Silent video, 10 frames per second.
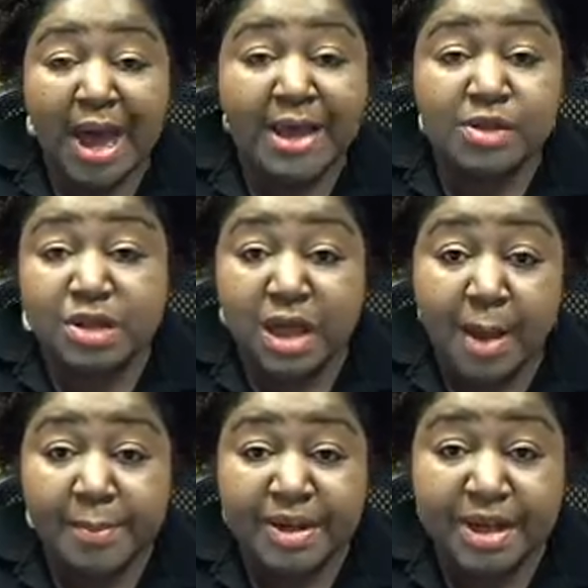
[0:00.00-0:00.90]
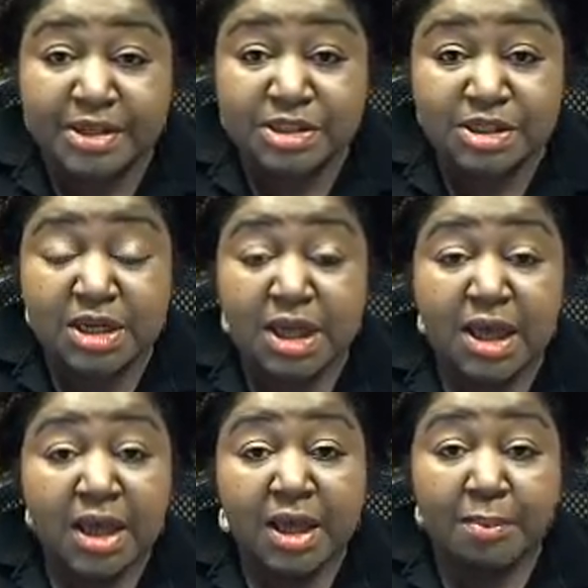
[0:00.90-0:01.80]
I use a combination
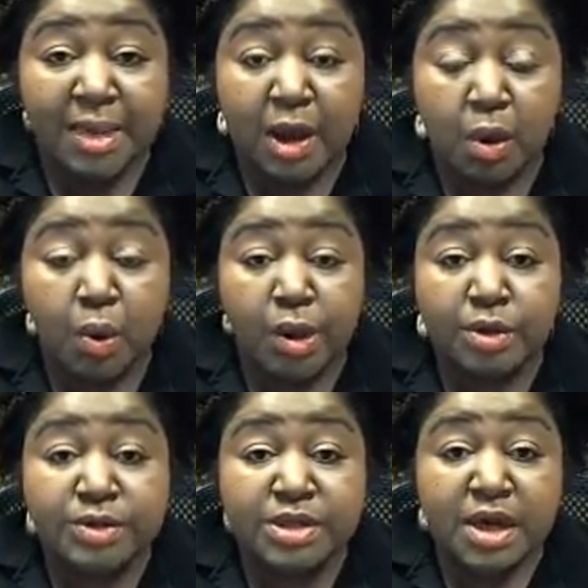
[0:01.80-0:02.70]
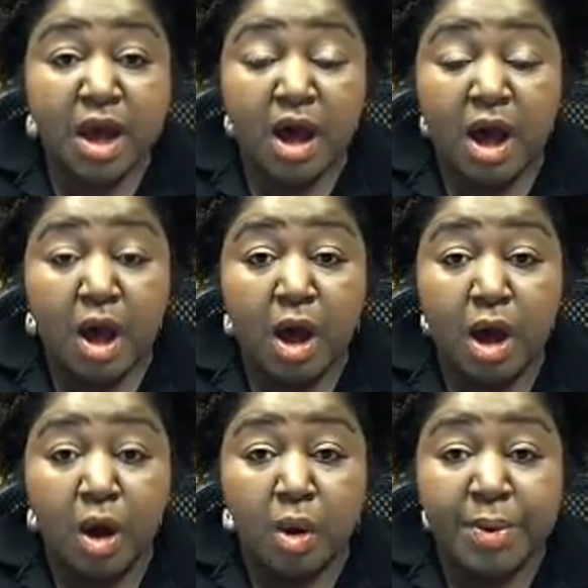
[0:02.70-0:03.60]
in my oils uh,
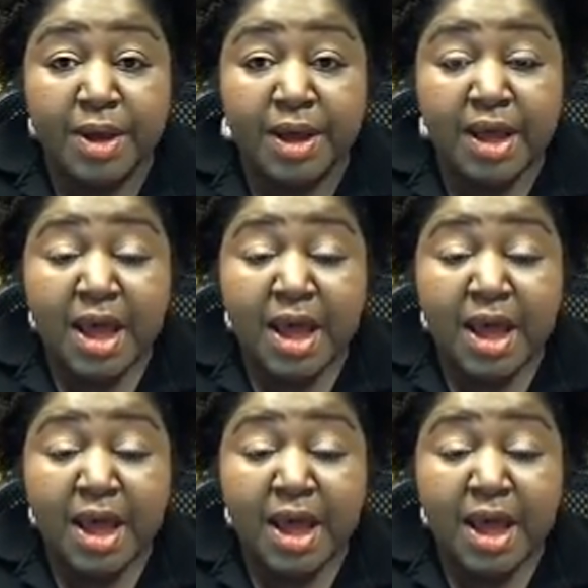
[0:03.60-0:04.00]
jojoba